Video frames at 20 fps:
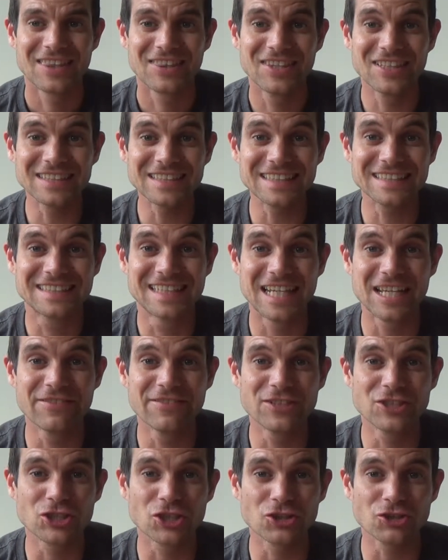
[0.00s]
This is
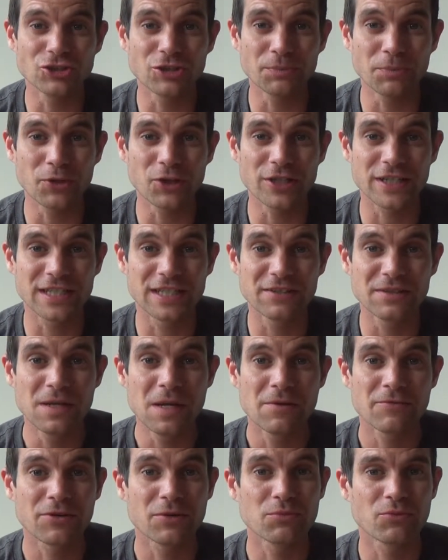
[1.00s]
Davy Jones reporting
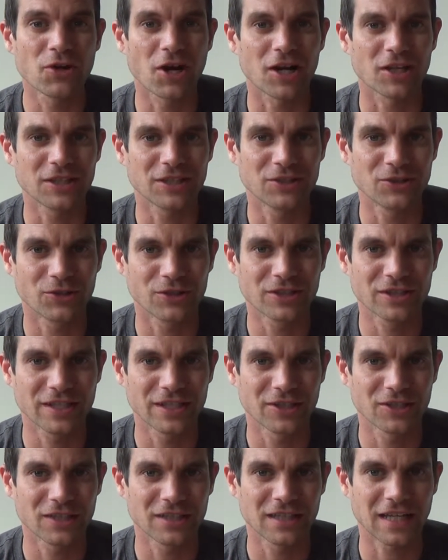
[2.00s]
from Raleigh, North
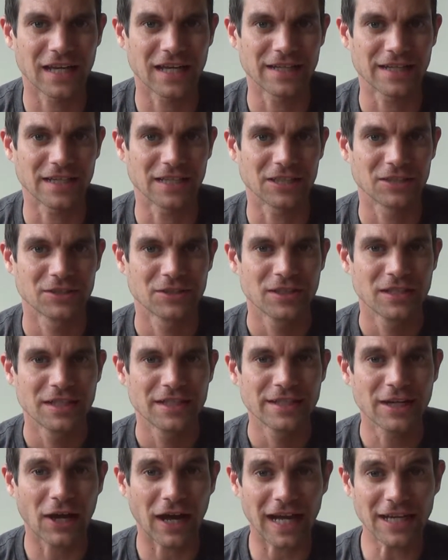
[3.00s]
Carolina.
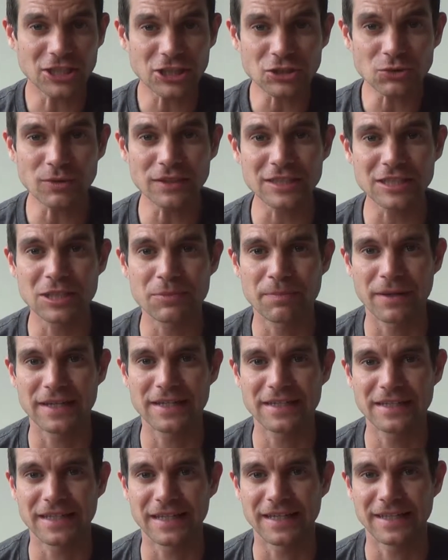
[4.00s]
Now I just went to the
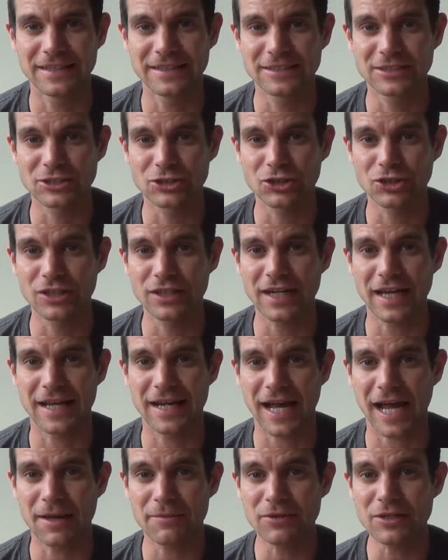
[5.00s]
penny candy store and
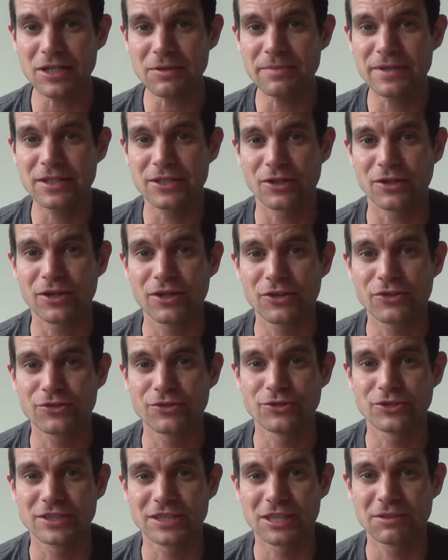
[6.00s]
I'm going to be going
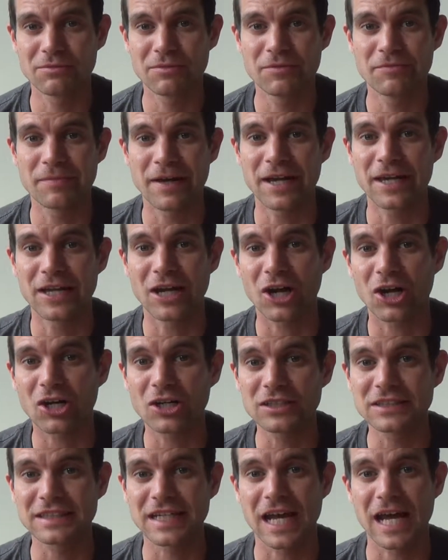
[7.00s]
through some of my
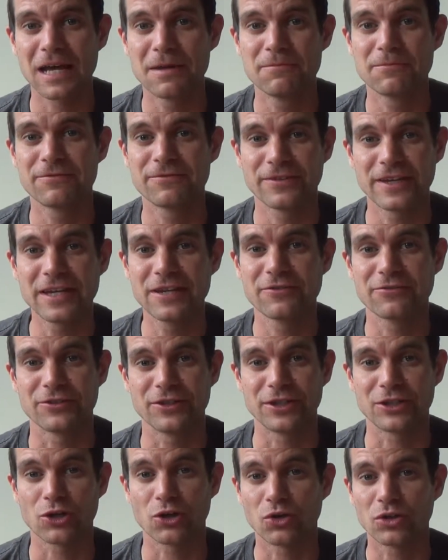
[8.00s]
all-time
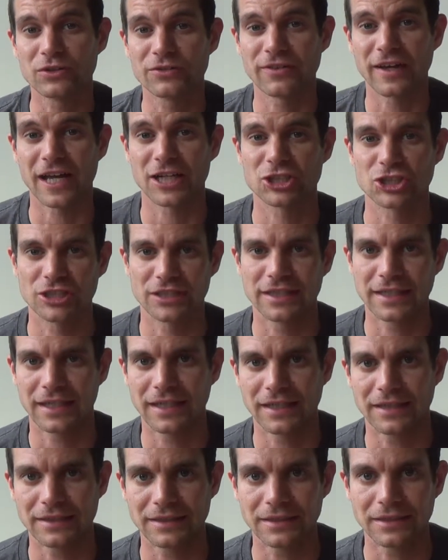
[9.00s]
favorite old-fashioned
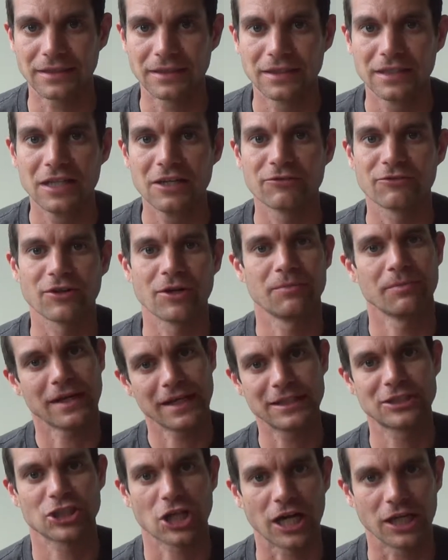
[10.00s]
candy from
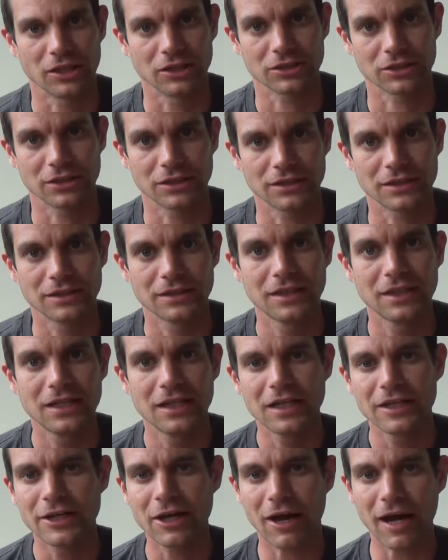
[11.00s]
my childhood.
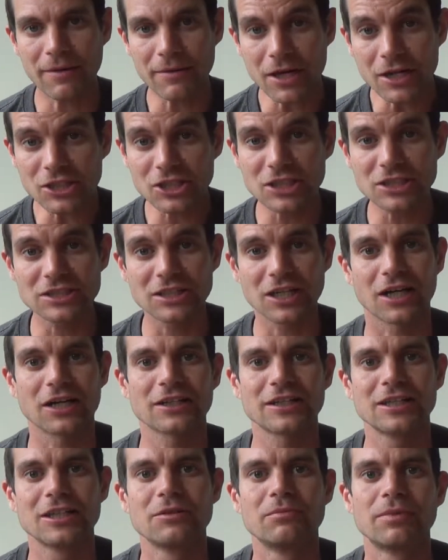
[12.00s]
Now I'm not just
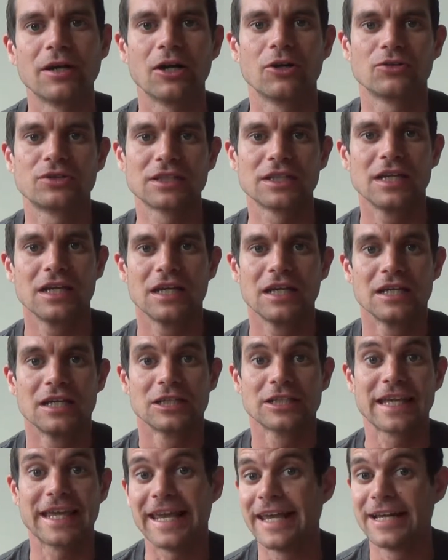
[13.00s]
talking about
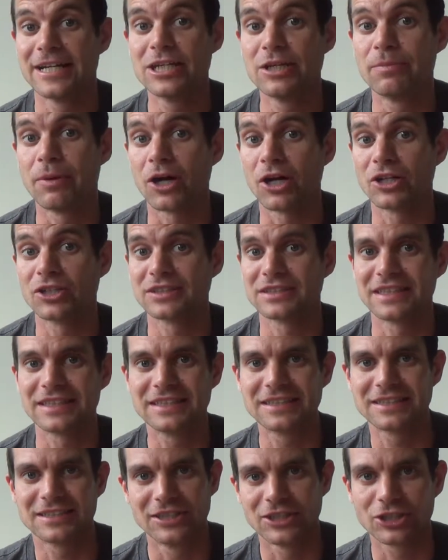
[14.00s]
candy bars like
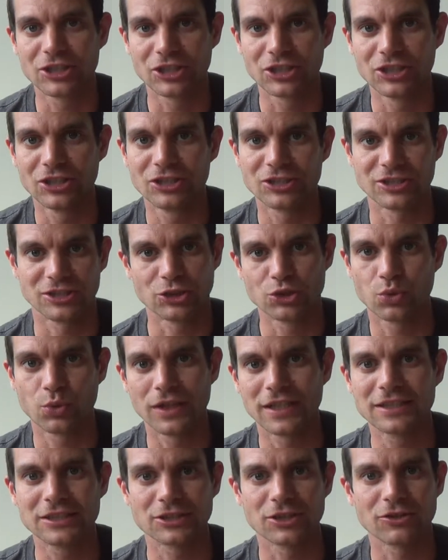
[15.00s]
Snickers or
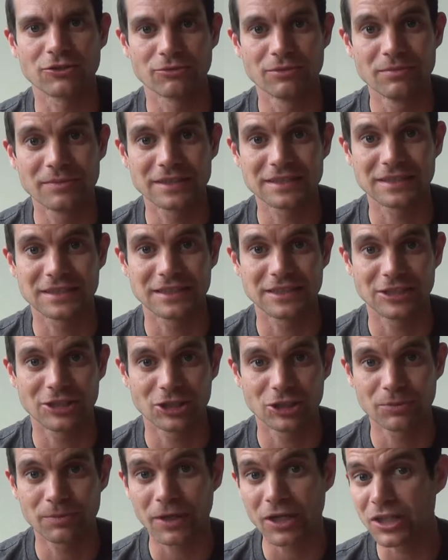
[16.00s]
Twix or Three
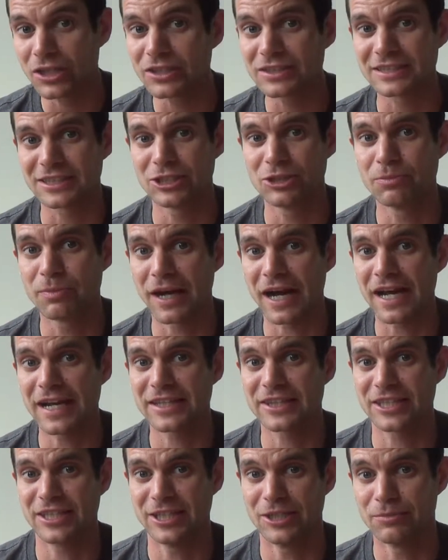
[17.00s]
Musketeer bars that you buy
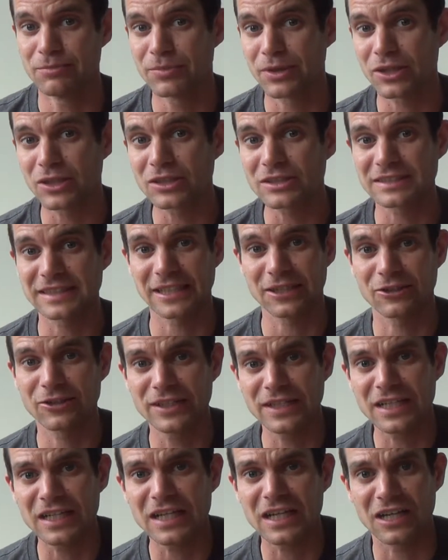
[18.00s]
at the impulse
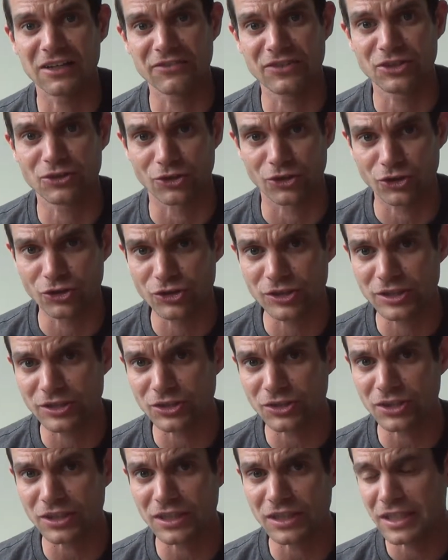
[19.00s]
area of the grocery
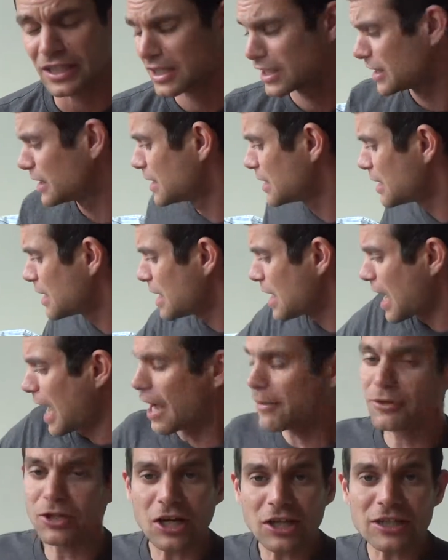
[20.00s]
store.
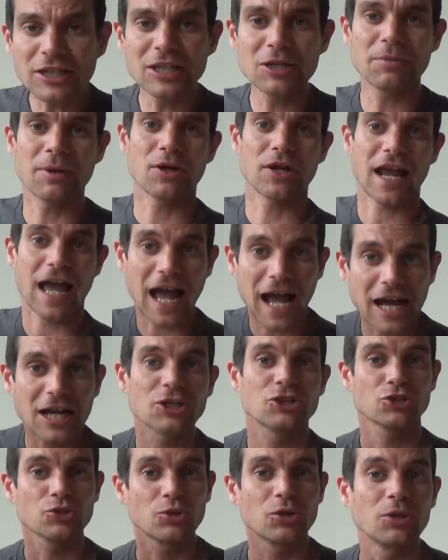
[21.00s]
I'm talking about
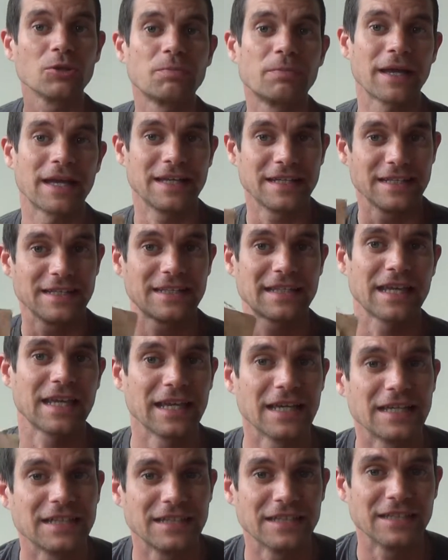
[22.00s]
actual penny
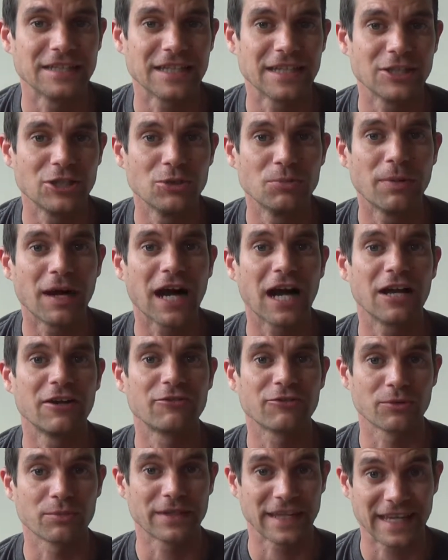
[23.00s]
candy that you buy
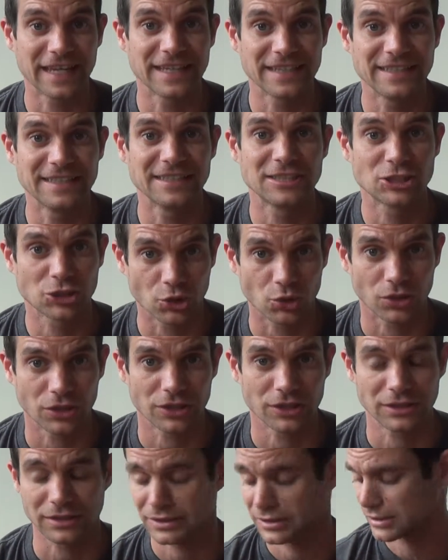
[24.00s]
from candy
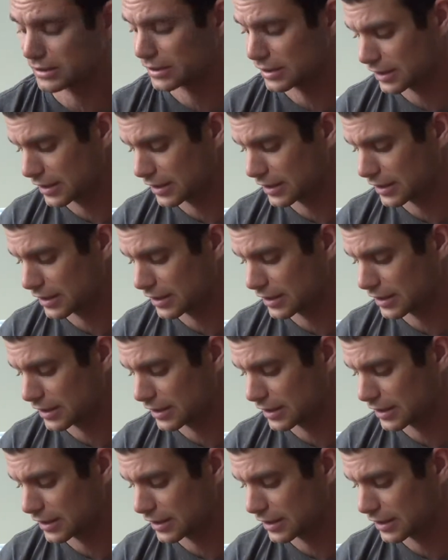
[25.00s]
stores.